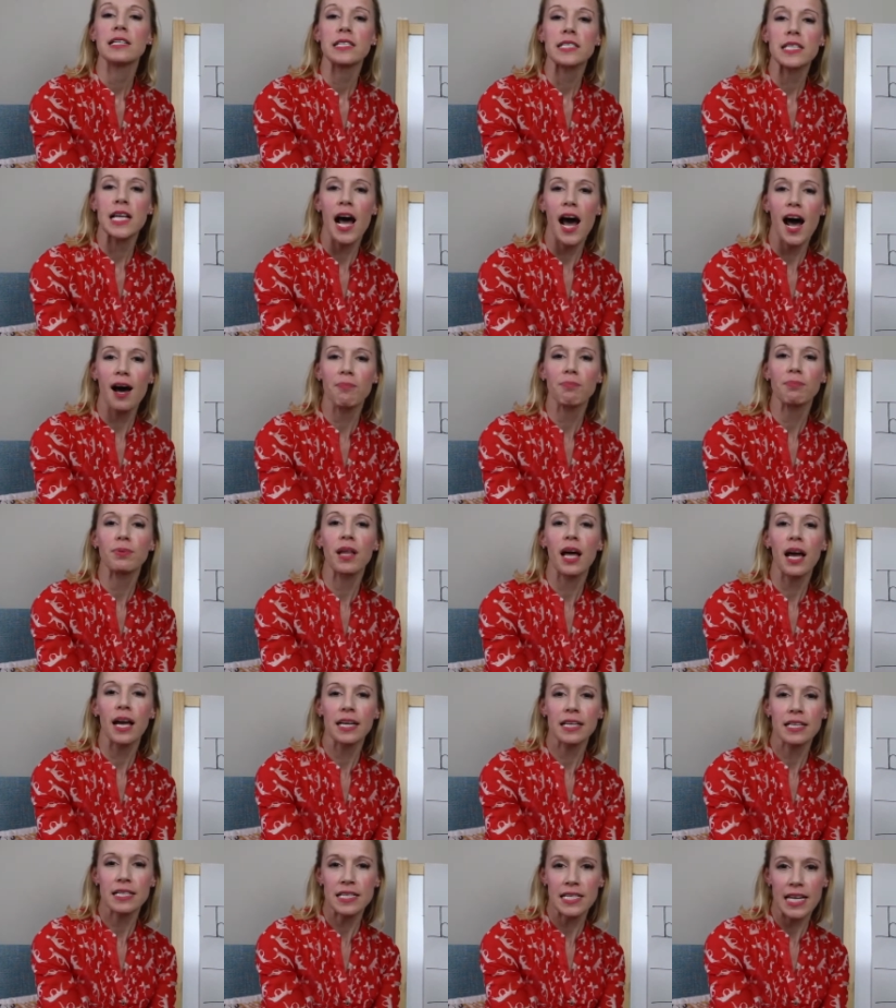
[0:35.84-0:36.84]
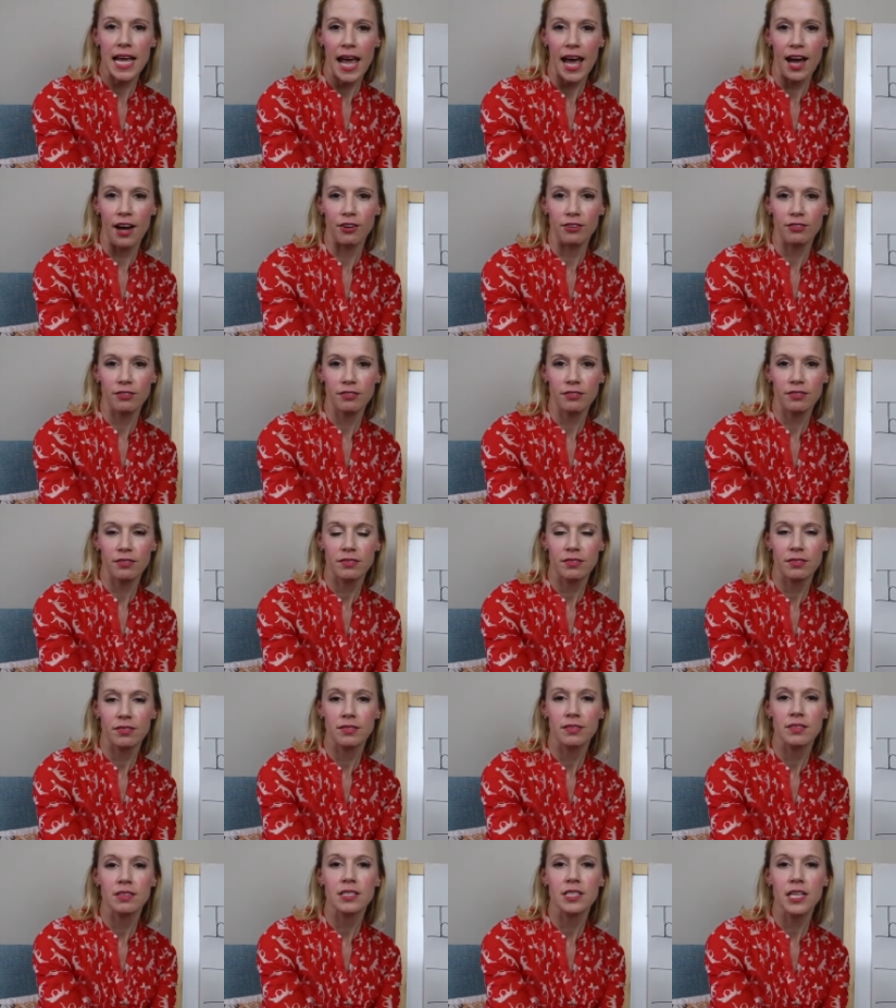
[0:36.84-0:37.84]
Top line down,
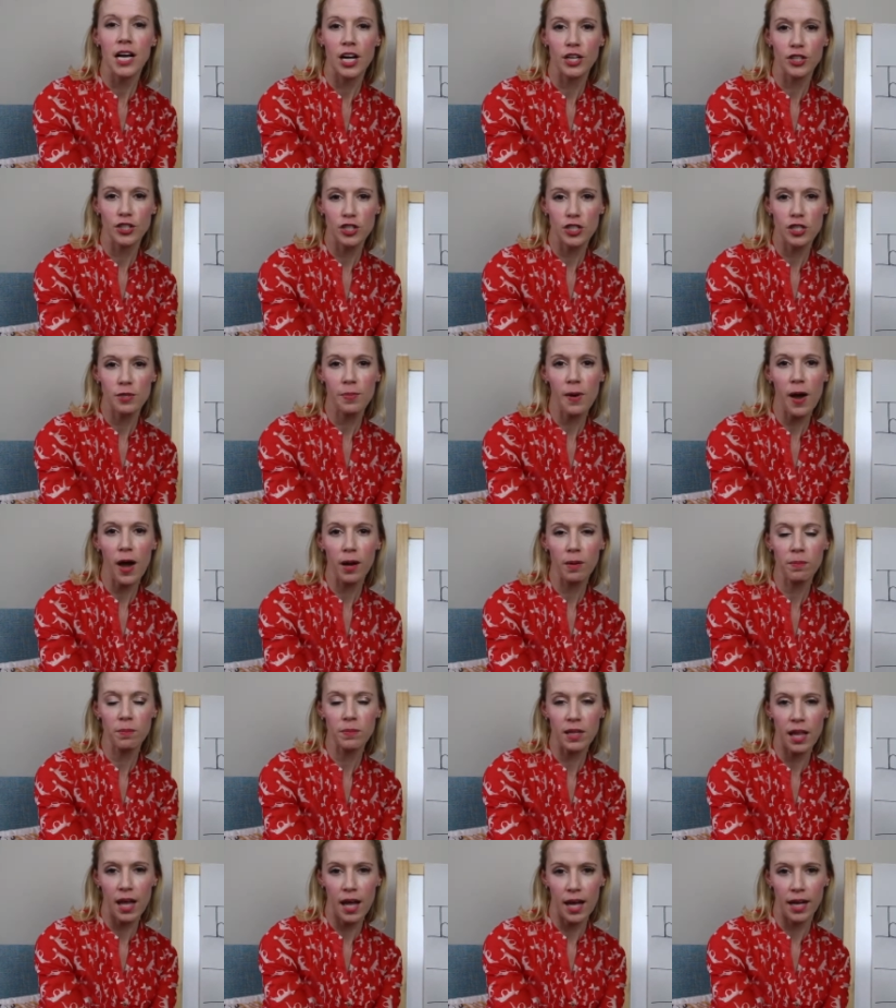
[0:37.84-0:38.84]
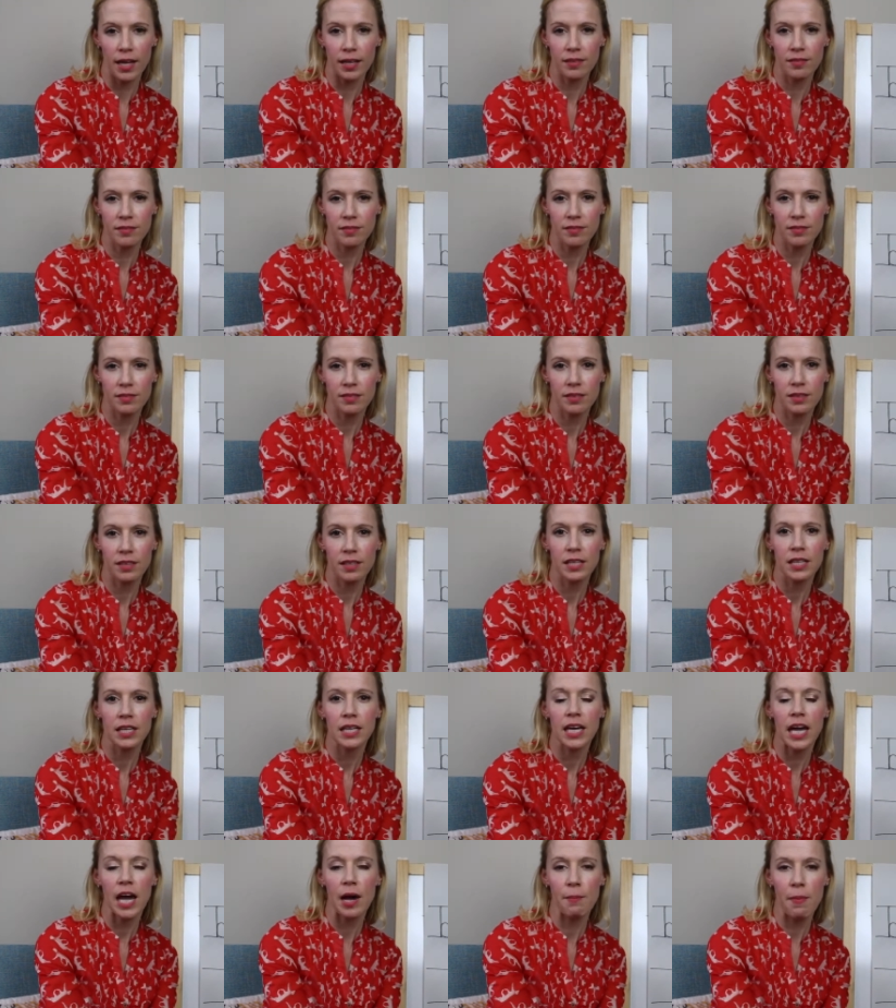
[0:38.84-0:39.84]
touch the bottom line,
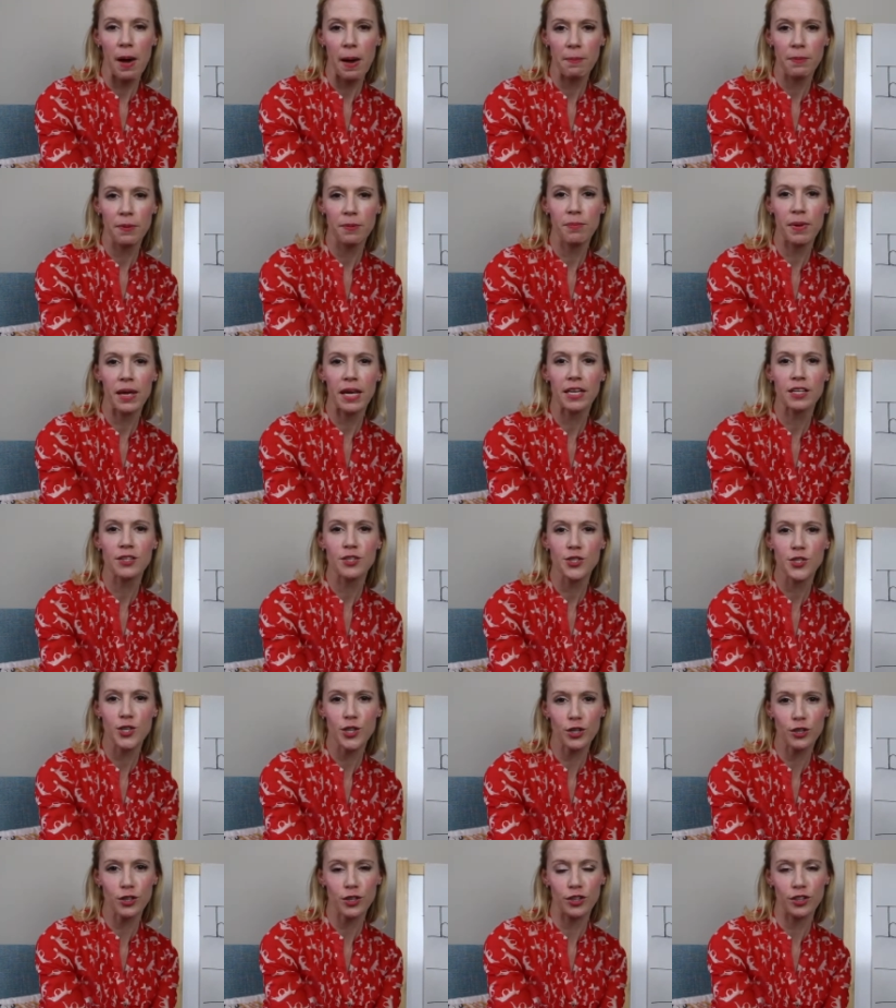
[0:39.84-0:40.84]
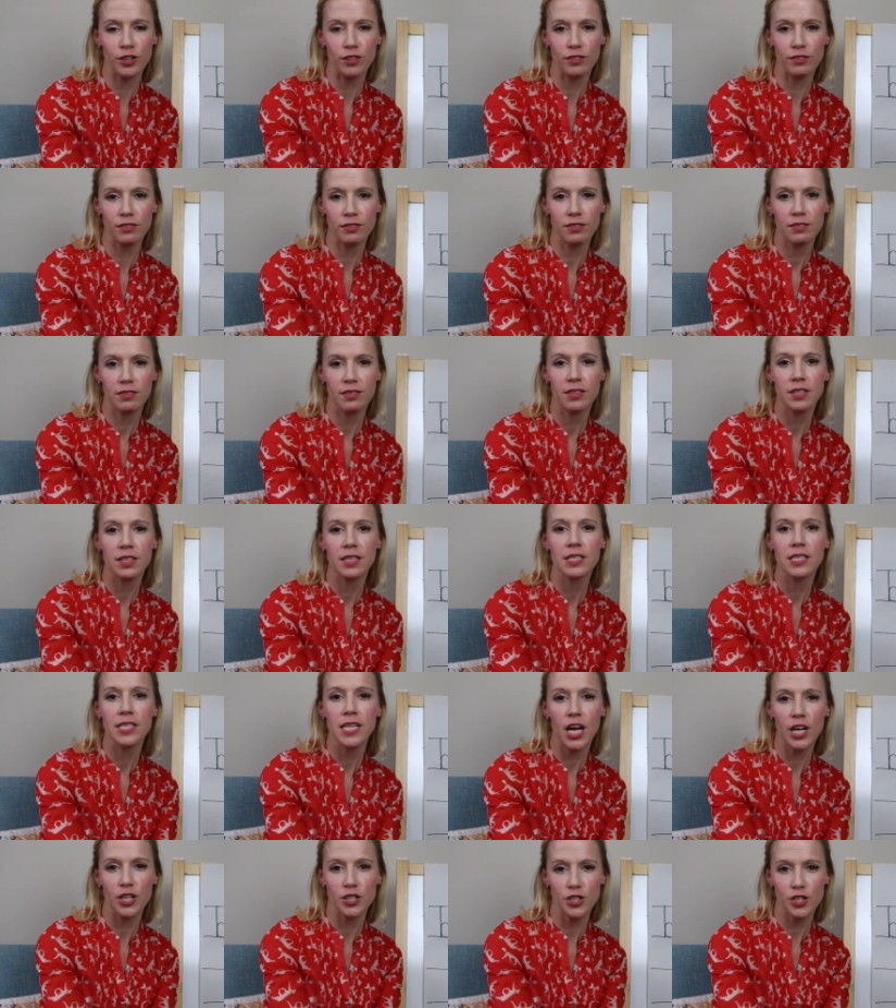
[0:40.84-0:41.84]
come up and make a circle,
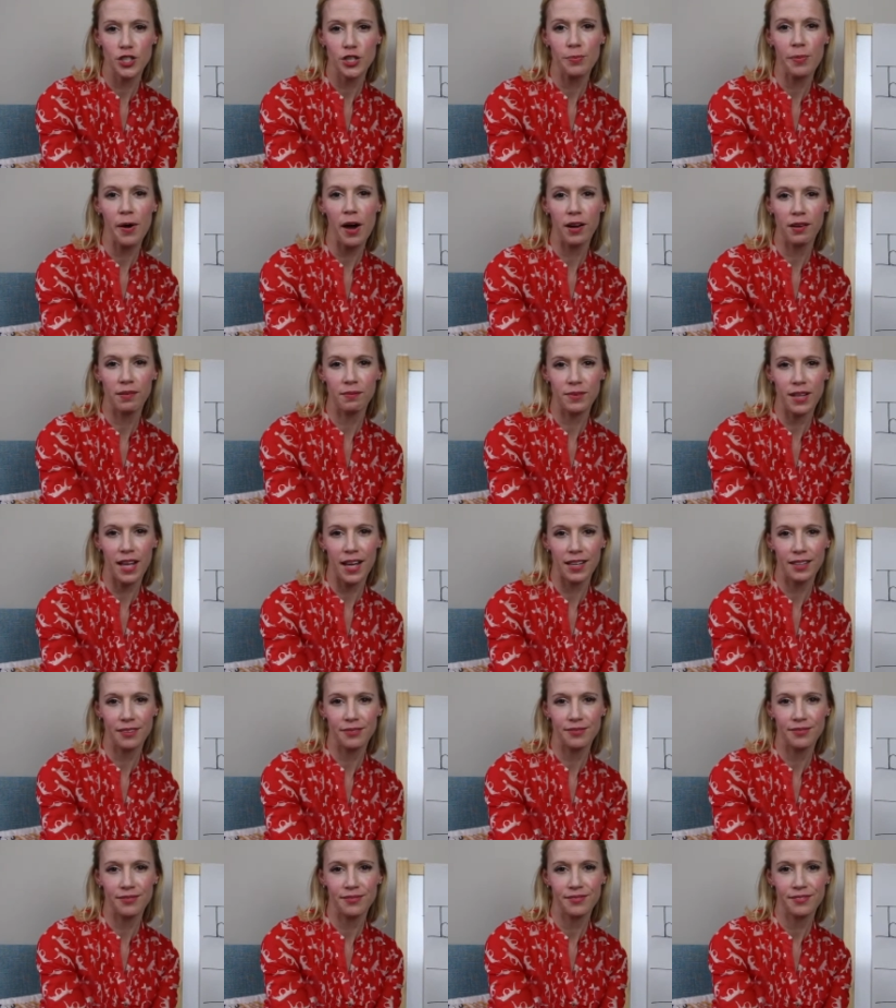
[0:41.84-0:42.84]
touch the bottom line.